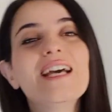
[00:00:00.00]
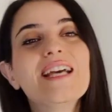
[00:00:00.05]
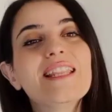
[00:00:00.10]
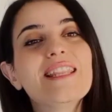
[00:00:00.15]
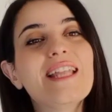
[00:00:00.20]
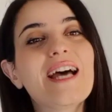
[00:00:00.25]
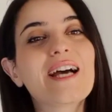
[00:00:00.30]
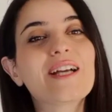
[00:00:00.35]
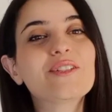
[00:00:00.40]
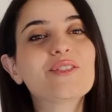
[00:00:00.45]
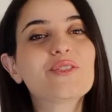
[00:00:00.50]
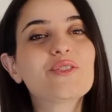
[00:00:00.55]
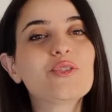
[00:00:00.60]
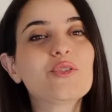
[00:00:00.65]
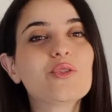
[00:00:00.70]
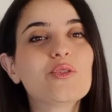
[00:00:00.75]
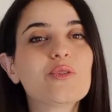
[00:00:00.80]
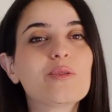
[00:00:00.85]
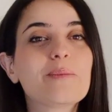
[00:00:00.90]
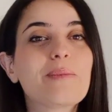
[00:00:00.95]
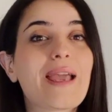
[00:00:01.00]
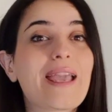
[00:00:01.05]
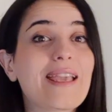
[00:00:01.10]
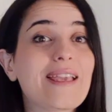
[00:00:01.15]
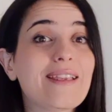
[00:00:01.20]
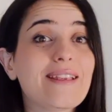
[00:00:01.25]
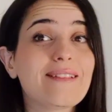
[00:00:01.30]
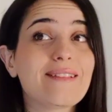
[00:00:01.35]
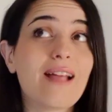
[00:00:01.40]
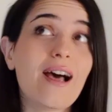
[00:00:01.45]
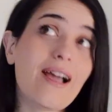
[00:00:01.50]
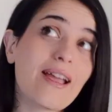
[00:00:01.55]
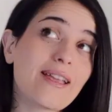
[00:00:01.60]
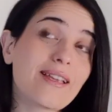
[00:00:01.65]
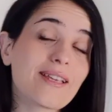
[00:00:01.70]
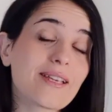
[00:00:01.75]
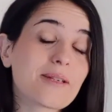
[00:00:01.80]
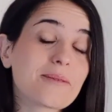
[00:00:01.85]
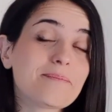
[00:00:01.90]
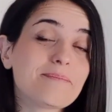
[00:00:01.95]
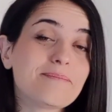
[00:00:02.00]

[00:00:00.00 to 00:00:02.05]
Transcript: that you may like,